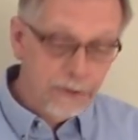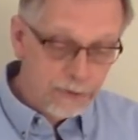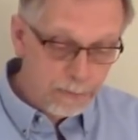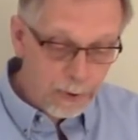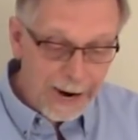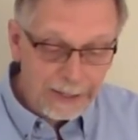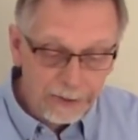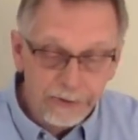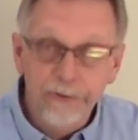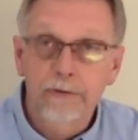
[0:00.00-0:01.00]

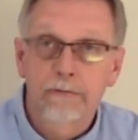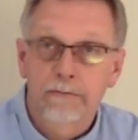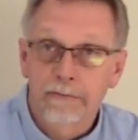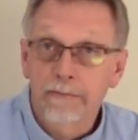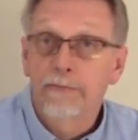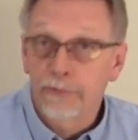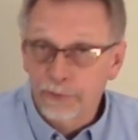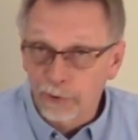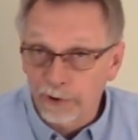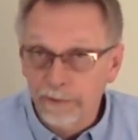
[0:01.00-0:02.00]
practice
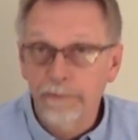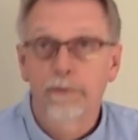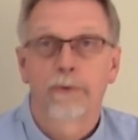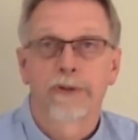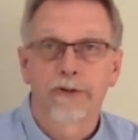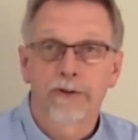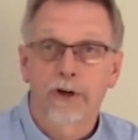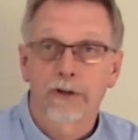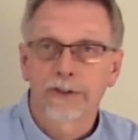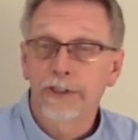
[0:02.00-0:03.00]
sort of with your
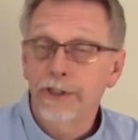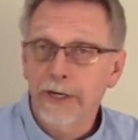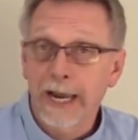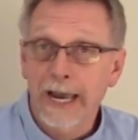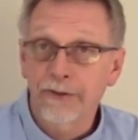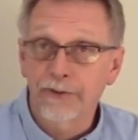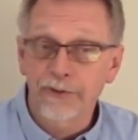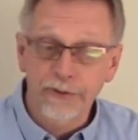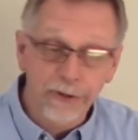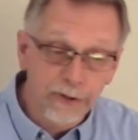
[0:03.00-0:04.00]
dogs and your cats, just
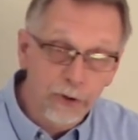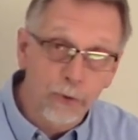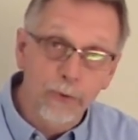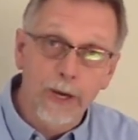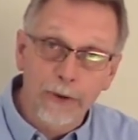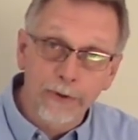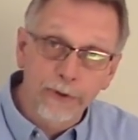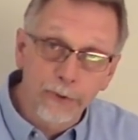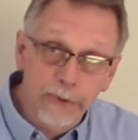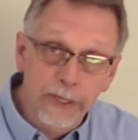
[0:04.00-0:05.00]
so you know how to
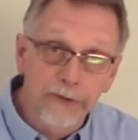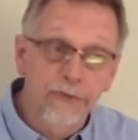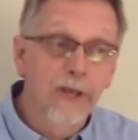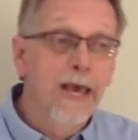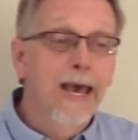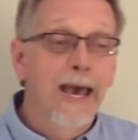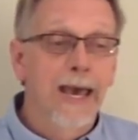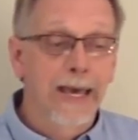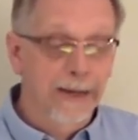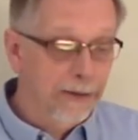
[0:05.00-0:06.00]
do this.
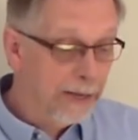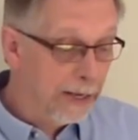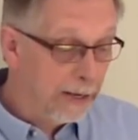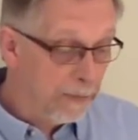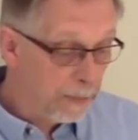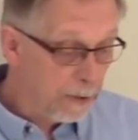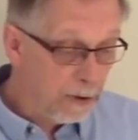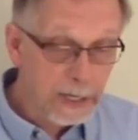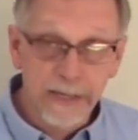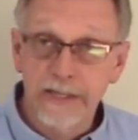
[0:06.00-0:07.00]
And like
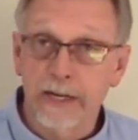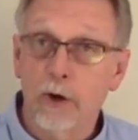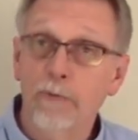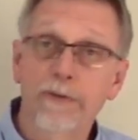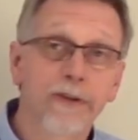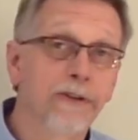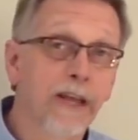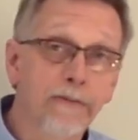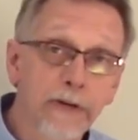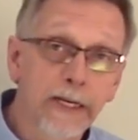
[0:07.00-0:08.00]
I said, hopefully you'll
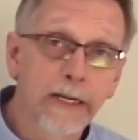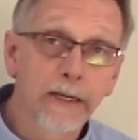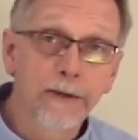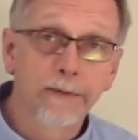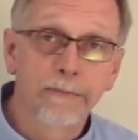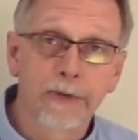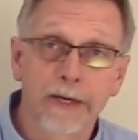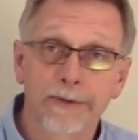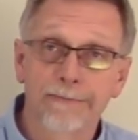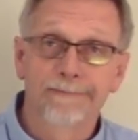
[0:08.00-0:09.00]
never need it, but